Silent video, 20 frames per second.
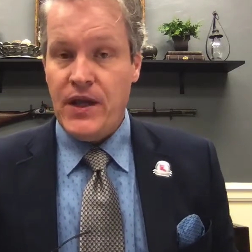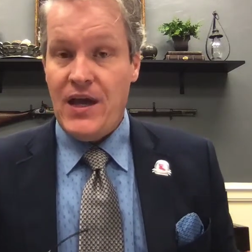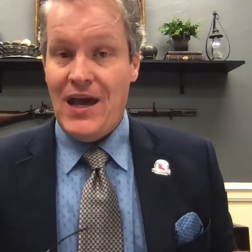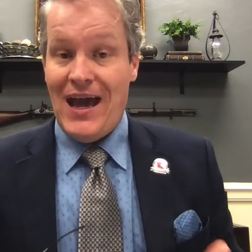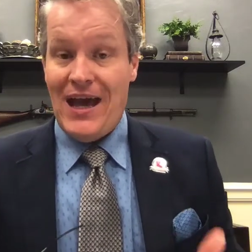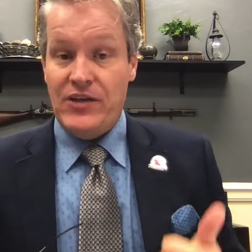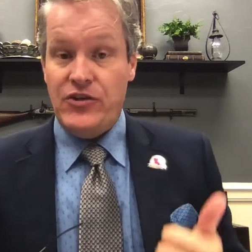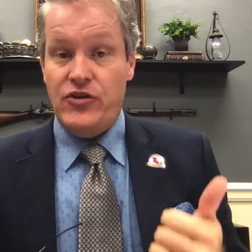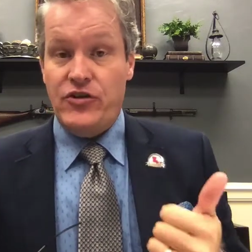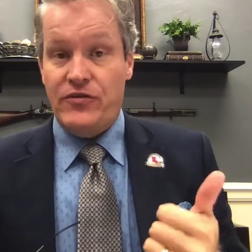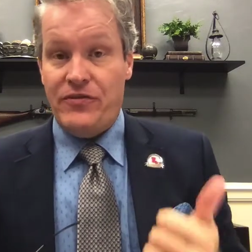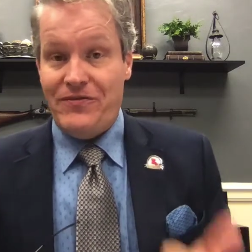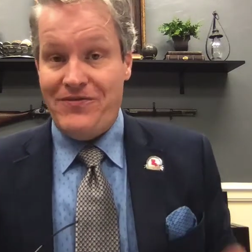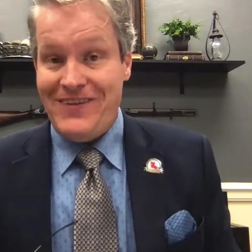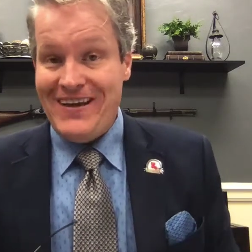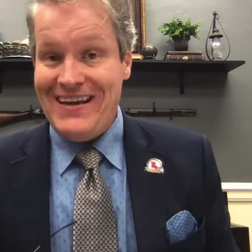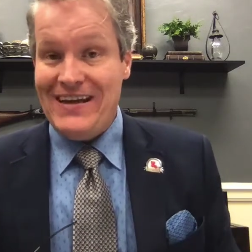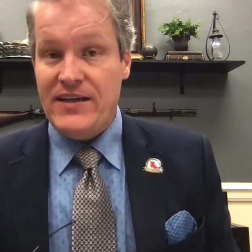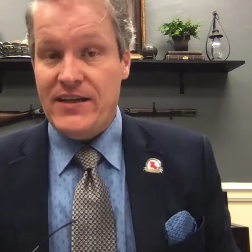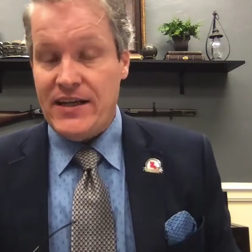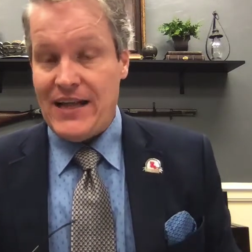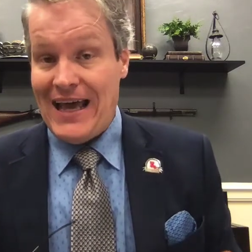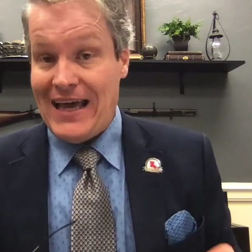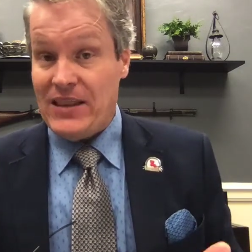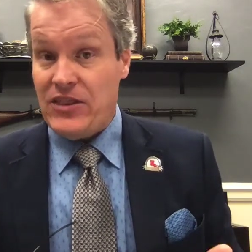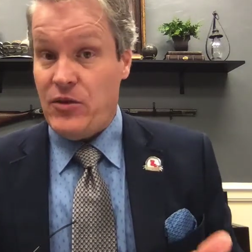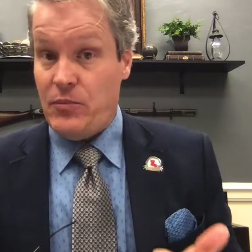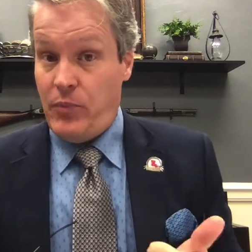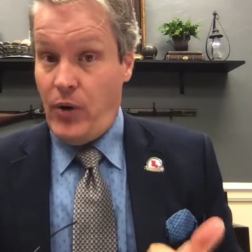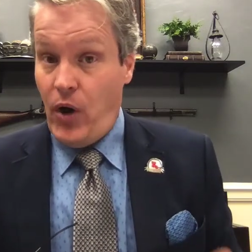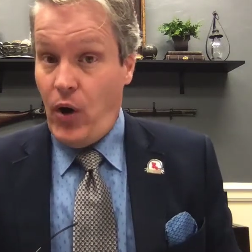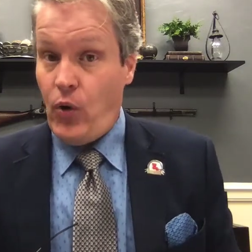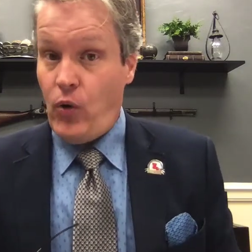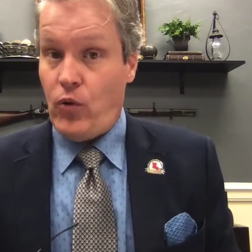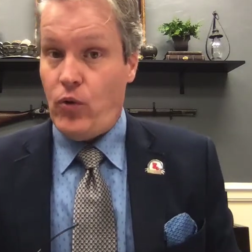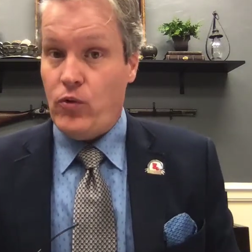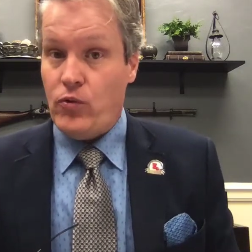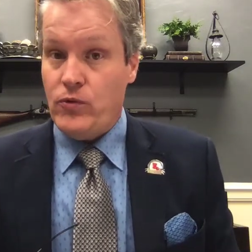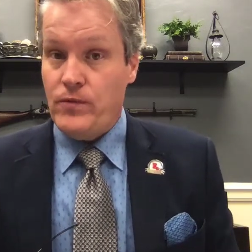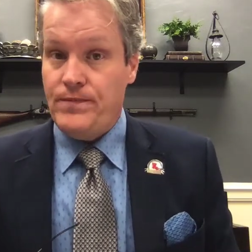and you defeated it at the
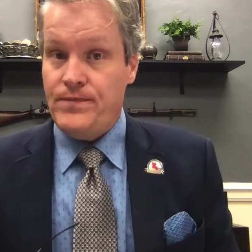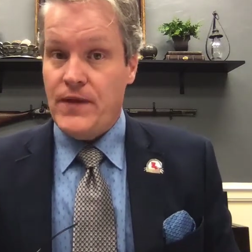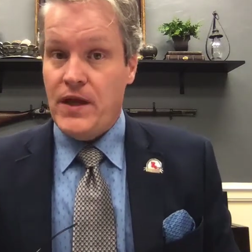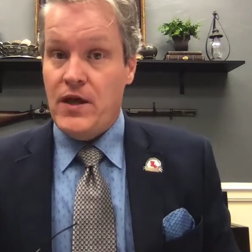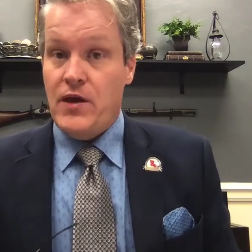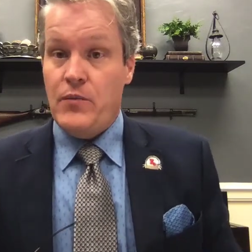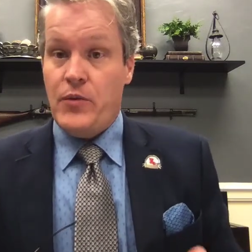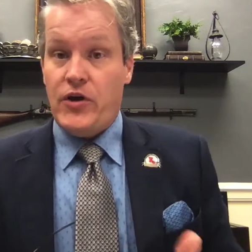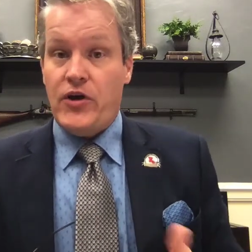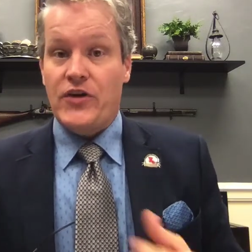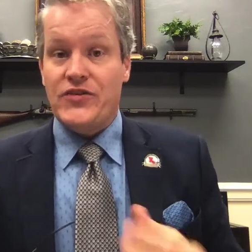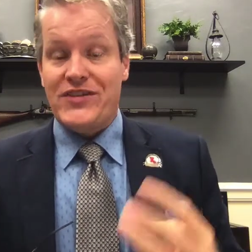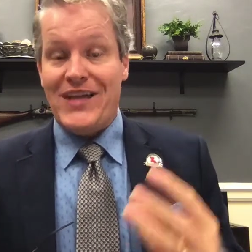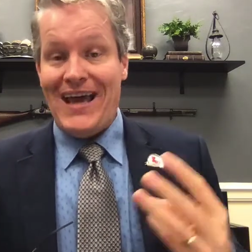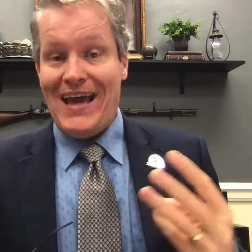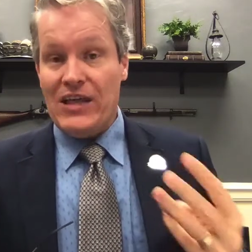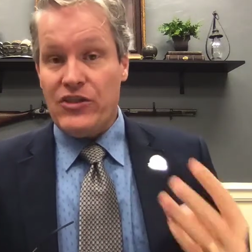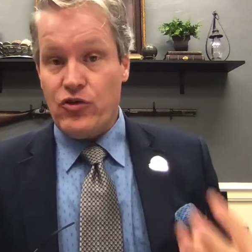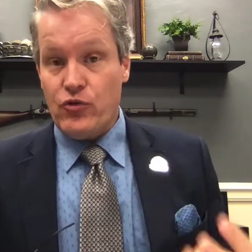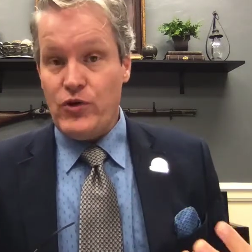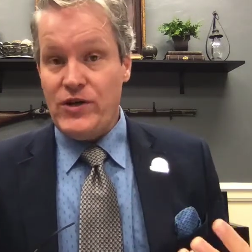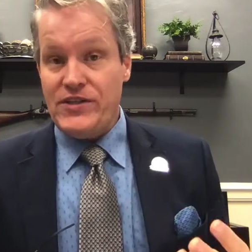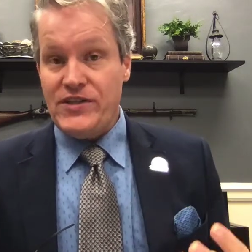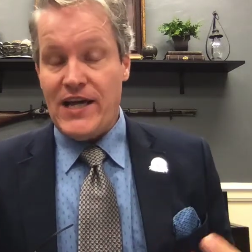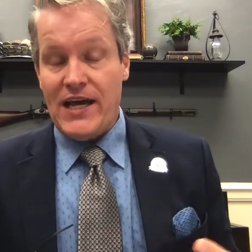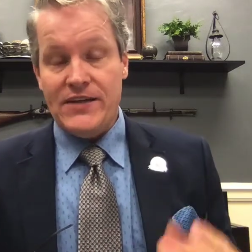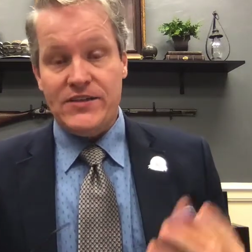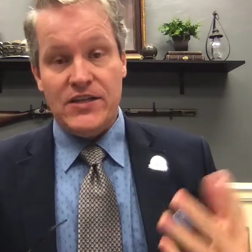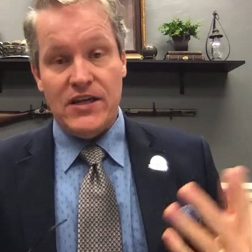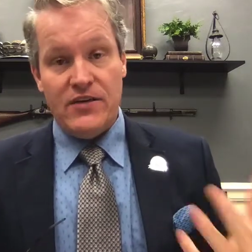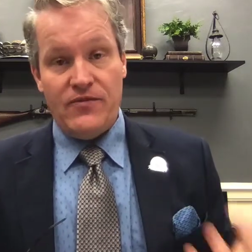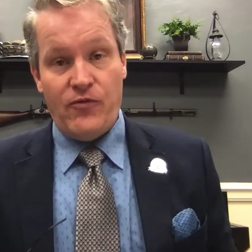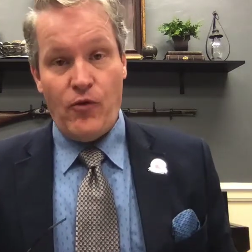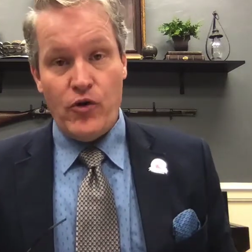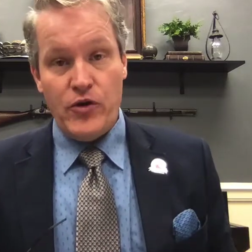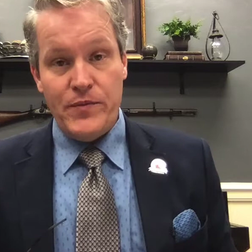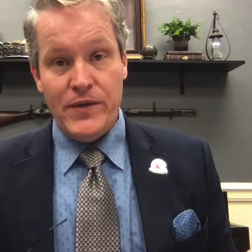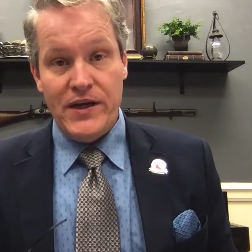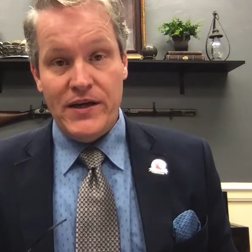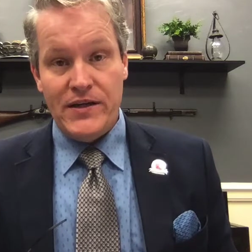poll because they had three taxes at a $40
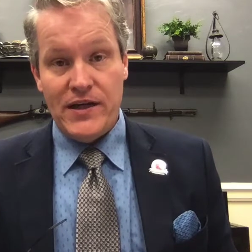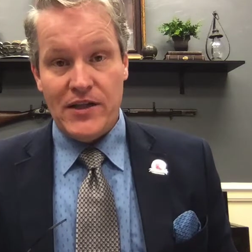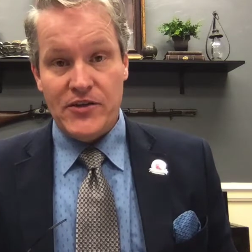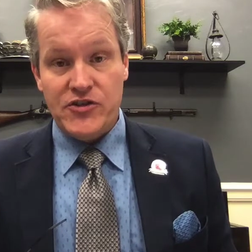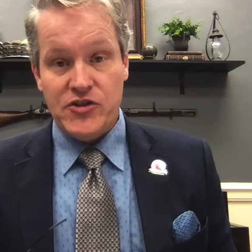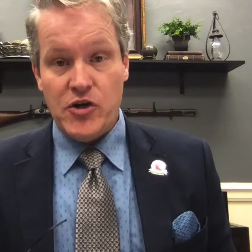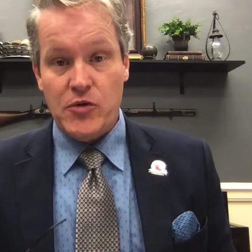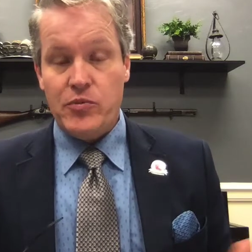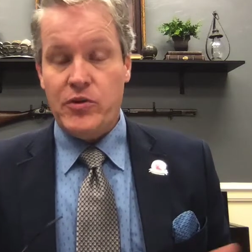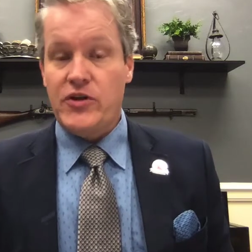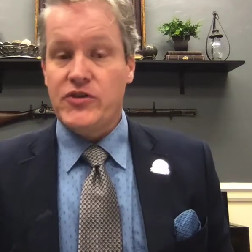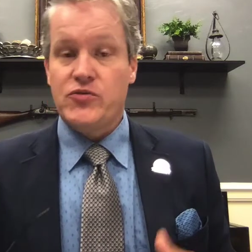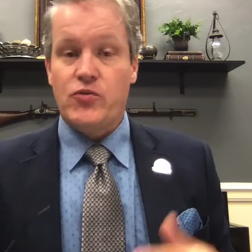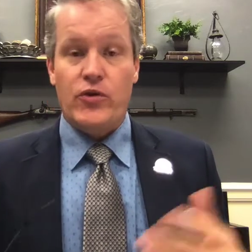million surplus.